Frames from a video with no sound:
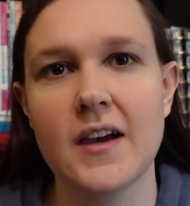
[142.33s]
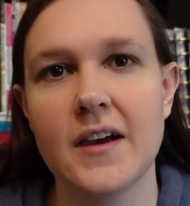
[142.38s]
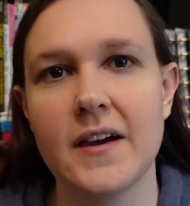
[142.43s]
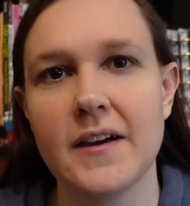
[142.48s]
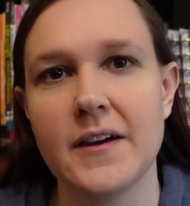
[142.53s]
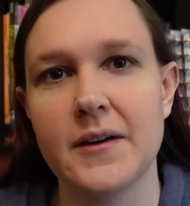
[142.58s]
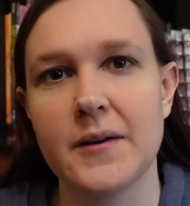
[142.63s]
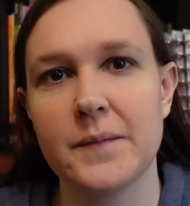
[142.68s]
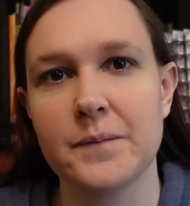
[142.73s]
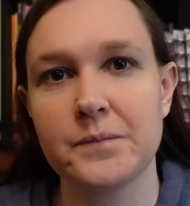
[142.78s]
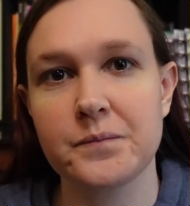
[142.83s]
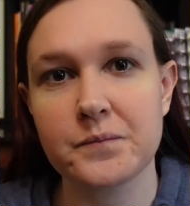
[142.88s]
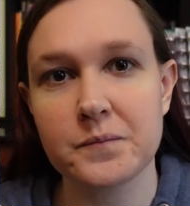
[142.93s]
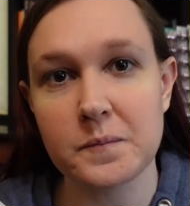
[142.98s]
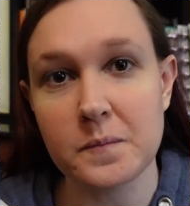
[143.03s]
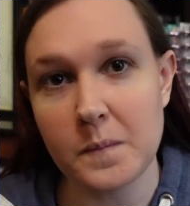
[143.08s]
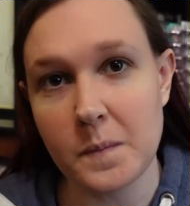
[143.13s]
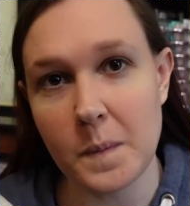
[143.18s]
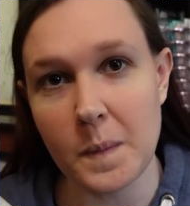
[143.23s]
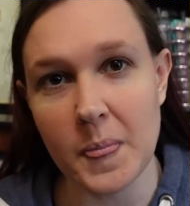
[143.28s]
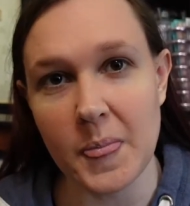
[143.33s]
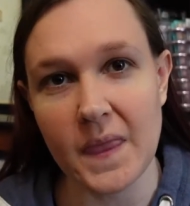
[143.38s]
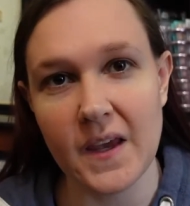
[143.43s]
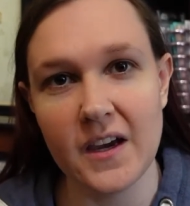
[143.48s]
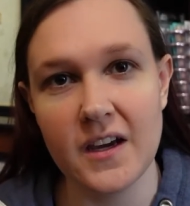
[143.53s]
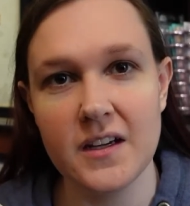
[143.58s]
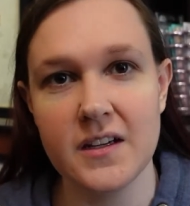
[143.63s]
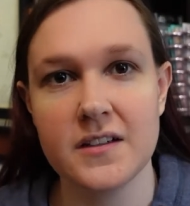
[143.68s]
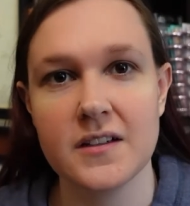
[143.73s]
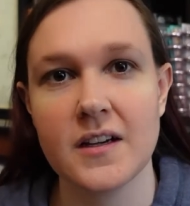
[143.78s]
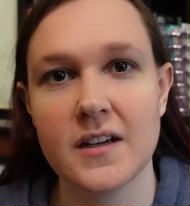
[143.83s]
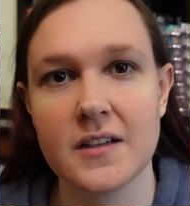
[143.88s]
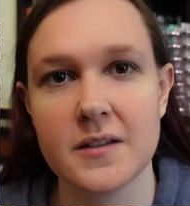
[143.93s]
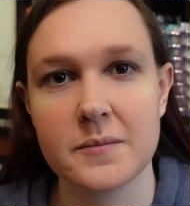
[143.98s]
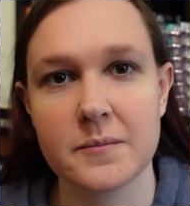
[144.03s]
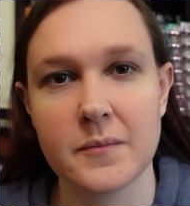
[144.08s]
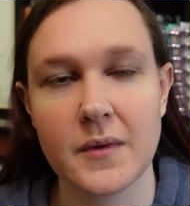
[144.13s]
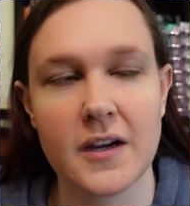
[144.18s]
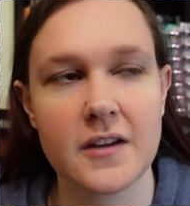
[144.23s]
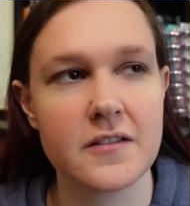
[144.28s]
Um, I had,
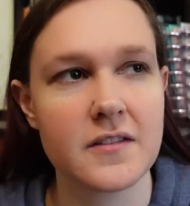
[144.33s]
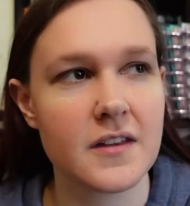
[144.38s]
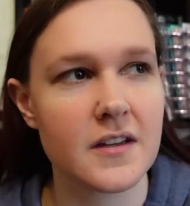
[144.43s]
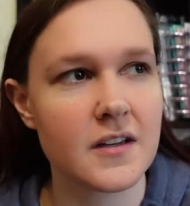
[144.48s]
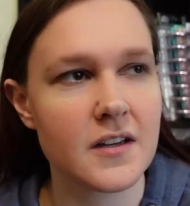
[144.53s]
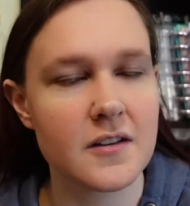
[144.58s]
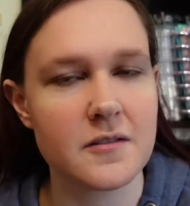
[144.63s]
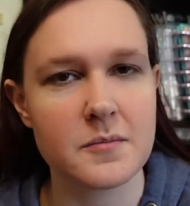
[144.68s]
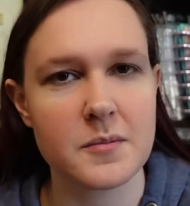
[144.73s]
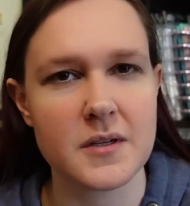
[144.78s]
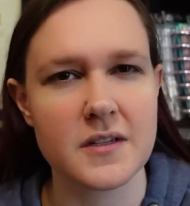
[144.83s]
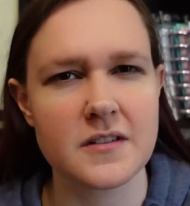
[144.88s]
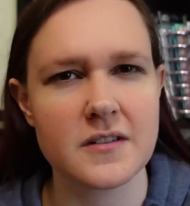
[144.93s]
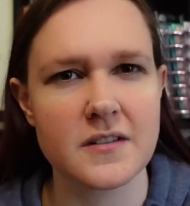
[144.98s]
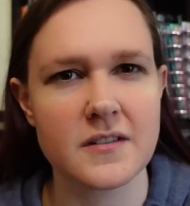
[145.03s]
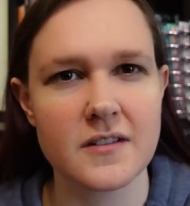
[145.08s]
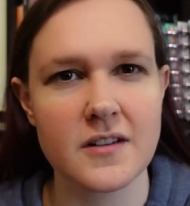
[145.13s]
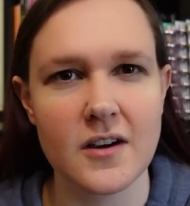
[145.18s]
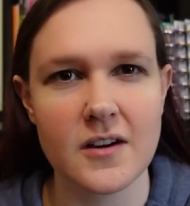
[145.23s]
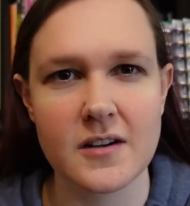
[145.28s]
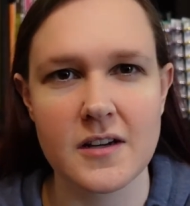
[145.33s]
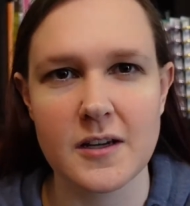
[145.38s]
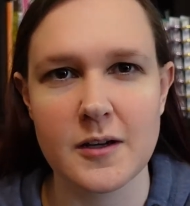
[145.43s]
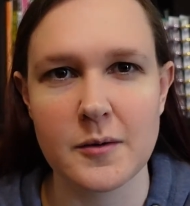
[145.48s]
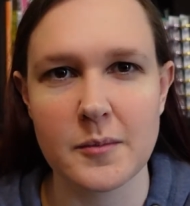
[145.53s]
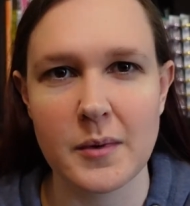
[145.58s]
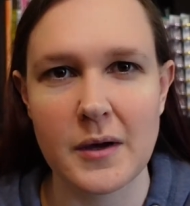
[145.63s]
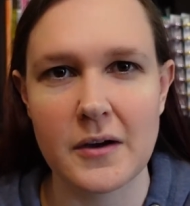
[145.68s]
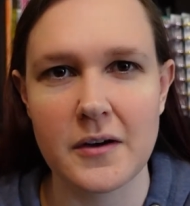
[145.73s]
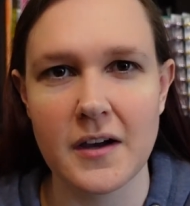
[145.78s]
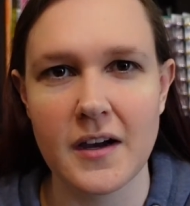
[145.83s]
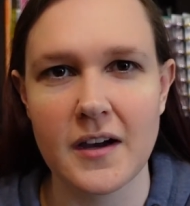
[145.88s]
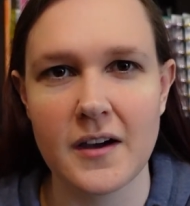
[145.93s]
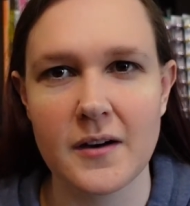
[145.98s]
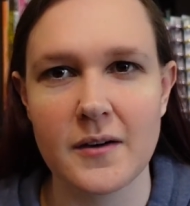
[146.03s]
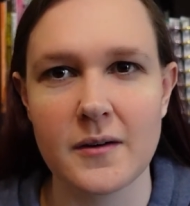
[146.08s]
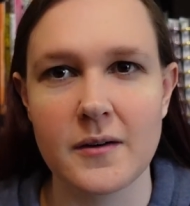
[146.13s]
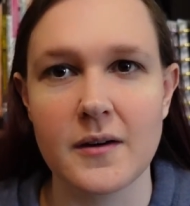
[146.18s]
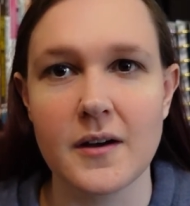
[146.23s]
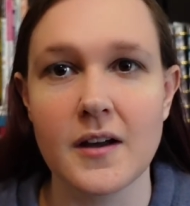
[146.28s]
I think I've been talking about
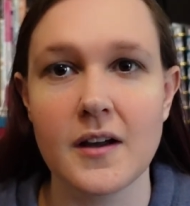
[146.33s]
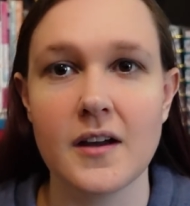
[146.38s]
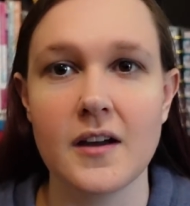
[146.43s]
how